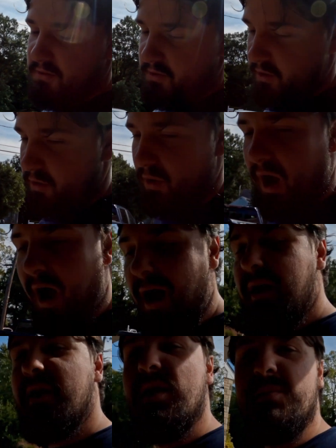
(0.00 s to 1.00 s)
So
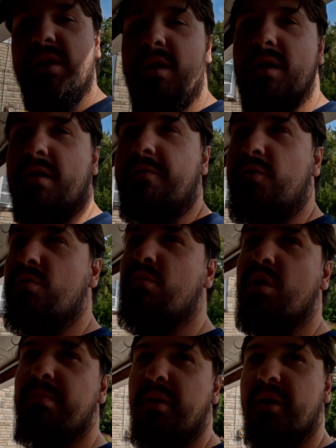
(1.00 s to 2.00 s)
I ended up getting a few
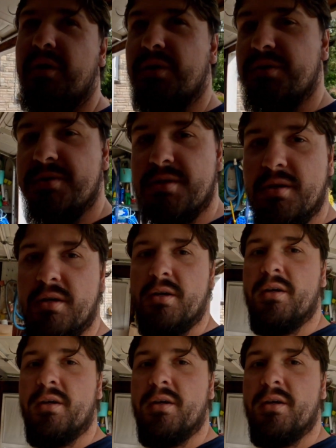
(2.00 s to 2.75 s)
more parts